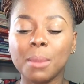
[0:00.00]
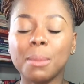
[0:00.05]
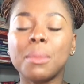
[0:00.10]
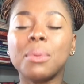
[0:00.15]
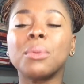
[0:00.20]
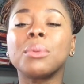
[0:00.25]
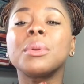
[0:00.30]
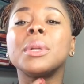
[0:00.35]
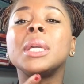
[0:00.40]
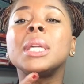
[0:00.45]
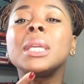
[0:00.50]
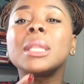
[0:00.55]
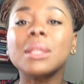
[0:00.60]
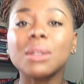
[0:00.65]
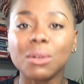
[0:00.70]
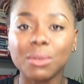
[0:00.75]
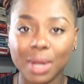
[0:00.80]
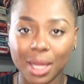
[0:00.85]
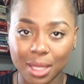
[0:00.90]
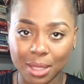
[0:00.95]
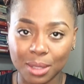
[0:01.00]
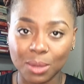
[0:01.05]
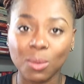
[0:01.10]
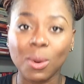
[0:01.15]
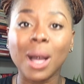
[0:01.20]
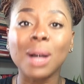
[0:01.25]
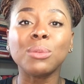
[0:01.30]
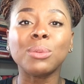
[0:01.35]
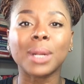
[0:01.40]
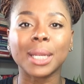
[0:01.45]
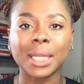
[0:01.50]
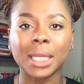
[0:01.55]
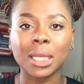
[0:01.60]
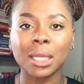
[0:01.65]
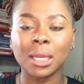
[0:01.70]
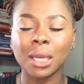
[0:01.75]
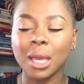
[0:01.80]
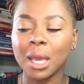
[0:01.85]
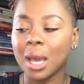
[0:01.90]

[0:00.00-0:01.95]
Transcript: breathe correctly while running.